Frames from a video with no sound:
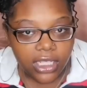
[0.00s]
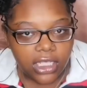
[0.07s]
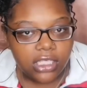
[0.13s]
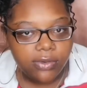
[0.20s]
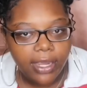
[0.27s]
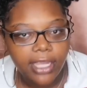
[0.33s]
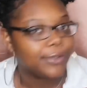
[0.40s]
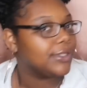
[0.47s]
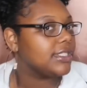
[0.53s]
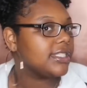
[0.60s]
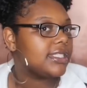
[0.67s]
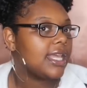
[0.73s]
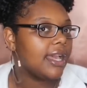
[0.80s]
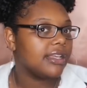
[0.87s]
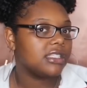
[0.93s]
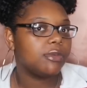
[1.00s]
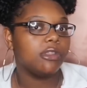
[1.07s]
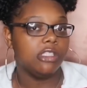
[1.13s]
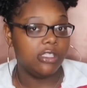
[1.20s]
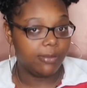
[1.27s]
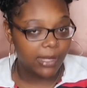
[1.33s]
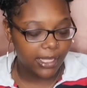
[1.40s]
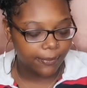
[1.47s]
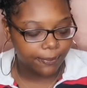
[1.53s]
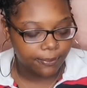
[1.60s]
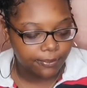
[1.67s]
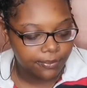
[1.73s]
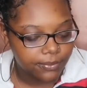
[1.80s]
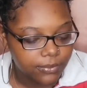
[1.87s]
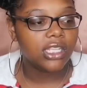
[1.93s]
looks right or it's how it's supposed to be.
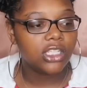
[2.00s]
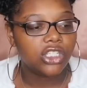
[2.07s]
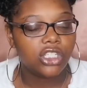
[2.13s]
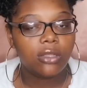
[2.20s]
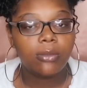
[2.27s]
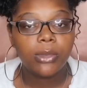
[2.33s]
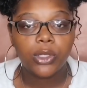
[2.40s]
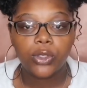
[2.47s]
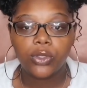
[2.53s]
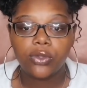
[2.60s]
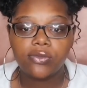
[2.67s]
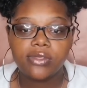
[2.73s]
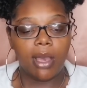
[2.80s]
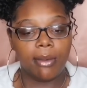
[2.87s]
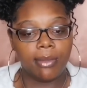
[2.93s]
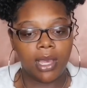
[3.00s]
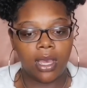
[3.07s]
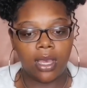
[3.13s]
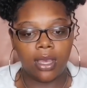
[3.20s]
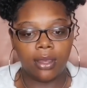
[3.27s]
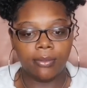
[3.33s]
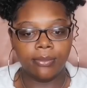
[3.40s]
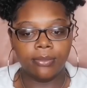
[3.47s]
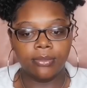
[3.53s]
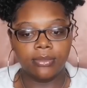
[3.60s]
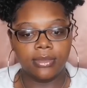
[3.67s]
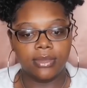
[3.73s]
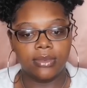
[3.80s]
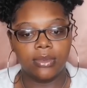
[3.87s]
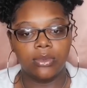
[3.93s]
Then she moves. My mom
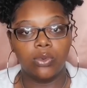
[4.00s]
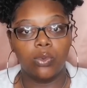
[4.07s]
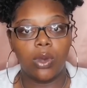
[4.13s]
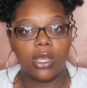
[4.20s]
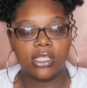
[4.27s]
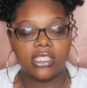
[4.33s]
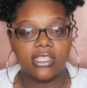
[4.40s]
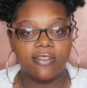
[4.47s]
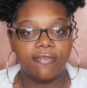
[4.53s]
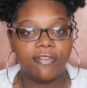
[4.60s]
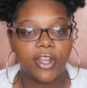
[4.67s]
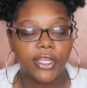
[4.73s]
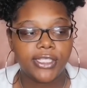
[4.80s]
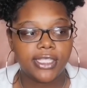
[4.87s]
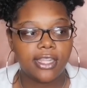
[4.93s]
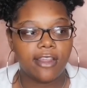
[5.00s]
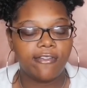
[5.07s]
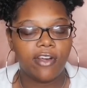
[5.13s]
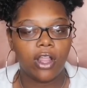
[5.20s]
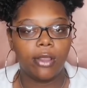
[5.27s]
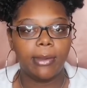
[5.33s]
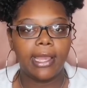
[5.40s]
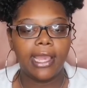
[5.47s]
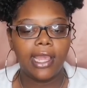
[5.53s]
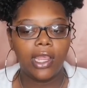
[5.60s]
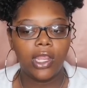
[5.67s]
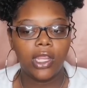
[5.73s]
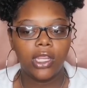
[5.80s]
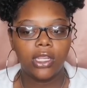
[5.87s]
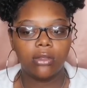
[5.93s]
walks in first and I follow
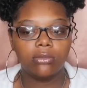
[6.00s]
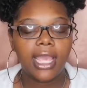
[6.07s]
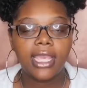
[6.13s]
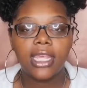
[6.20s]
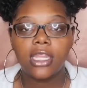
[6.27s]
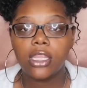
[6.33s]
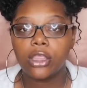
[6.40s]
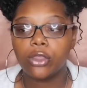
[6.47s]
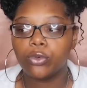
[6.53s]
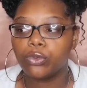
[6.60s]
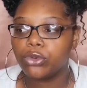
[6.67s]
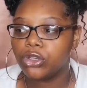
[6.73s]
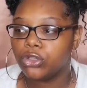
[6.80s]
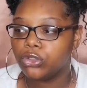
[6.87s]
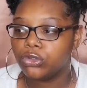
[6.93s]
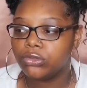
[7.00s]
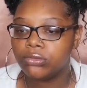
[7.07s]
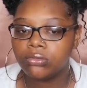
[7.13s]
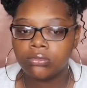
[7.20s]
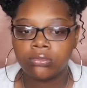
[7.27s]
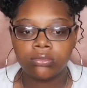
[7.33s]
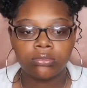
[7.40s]
behind her. I get in the room.